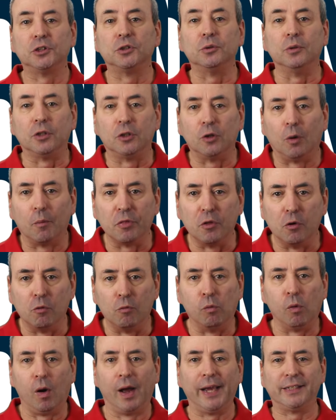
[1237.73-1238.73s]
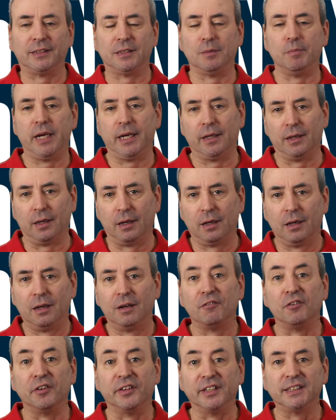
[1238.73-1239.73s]
to adopt the right demeanor
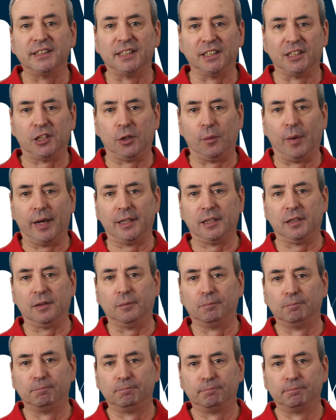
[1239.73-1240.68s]
for the situation.